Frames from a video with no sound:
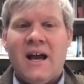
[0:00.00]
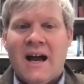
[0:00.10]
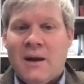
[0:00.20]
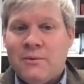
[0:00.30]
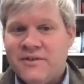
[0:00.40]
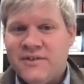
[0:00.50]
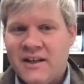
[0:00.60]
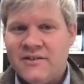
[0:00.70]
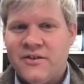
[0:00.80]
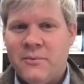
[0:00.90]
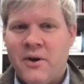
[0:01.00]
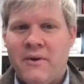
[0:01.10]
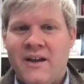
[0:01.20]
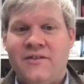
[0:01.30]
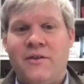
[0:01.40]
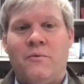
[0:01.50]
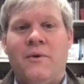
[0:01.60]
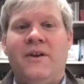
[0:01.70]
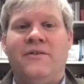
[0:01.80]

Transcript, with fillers: I would say, in so many ways, the real